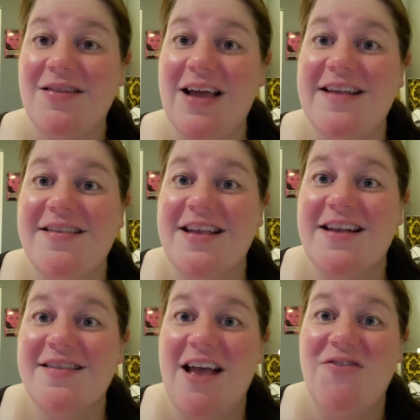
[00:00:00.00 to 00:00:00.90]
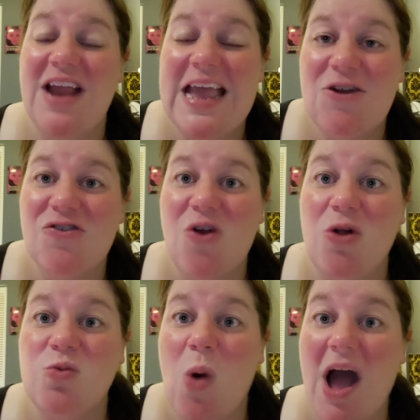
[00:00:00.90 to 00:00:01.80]
like 6, 7, 8 years
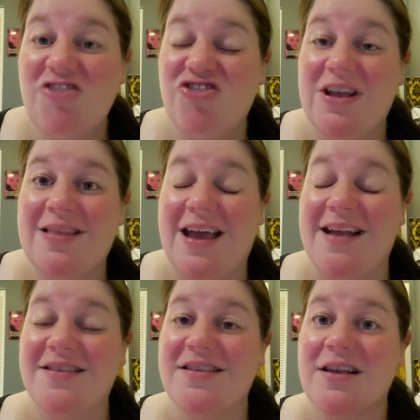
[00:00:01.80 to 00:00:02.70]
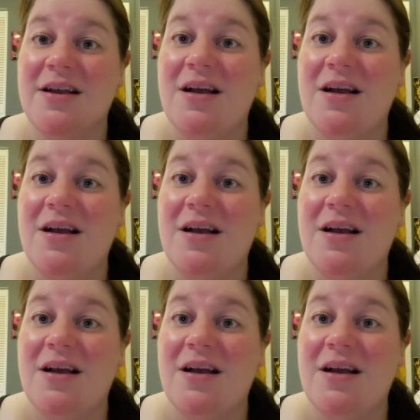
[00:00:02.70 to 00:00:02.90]
old watching this.